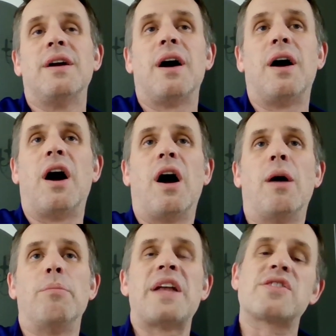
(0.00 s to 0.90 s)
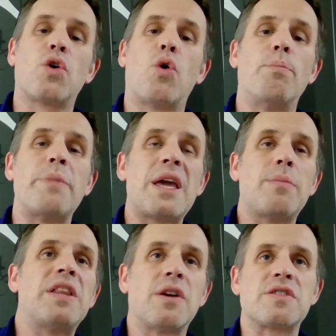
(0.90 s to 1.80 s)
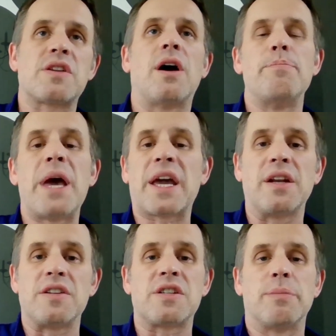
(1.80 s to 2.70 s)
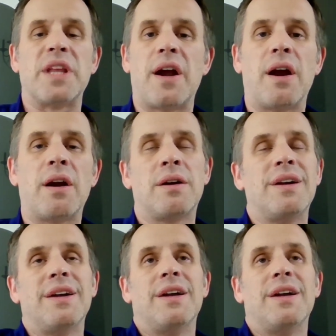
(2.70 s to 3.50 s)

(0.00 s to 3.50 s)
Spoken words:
And so maybe there's a mechanism there.